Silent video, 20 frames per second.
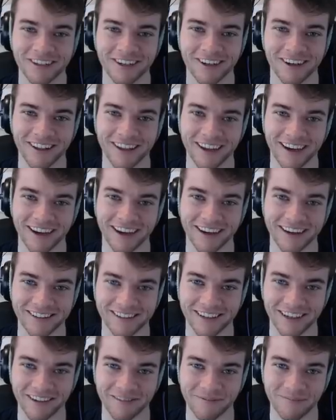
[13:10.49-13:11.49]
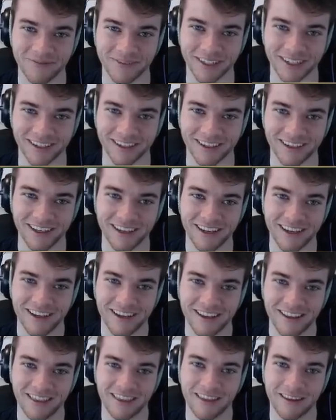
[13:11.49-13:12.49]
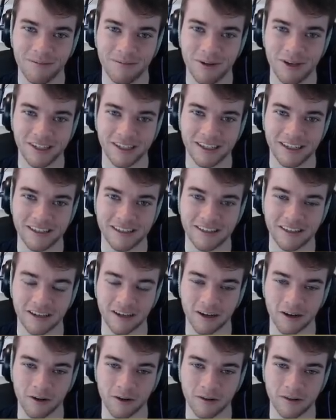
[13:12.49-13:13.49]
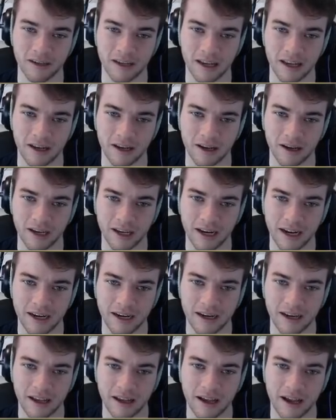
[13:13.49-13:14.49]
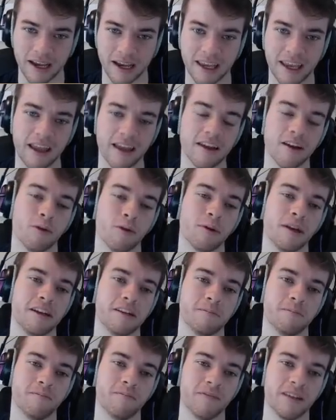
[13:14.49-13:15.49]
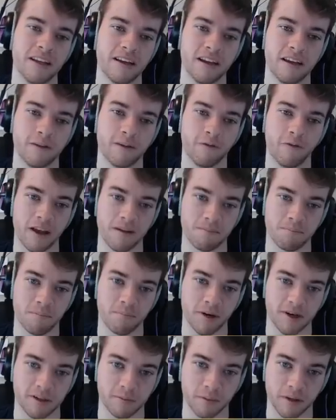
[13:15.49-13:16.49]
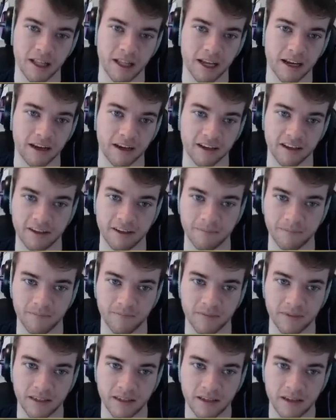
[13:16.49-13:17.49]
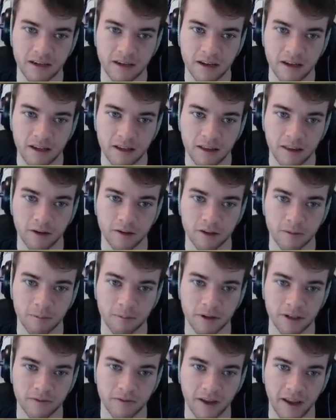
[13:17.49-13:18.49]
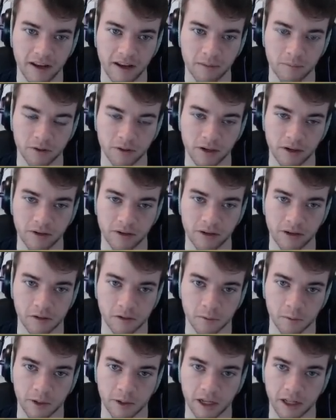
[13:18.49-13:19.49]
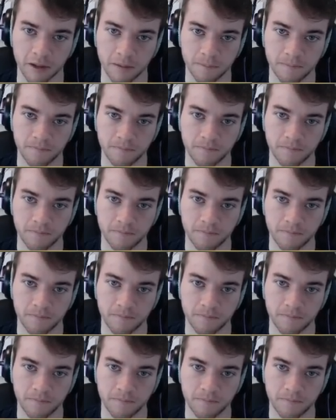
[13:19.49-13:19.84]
and all that kind of stuff, but the music needs to go. Can I not? I can't. Oh, yeah, his, his fat butt is blocking it. There's a bunch of items around here as well.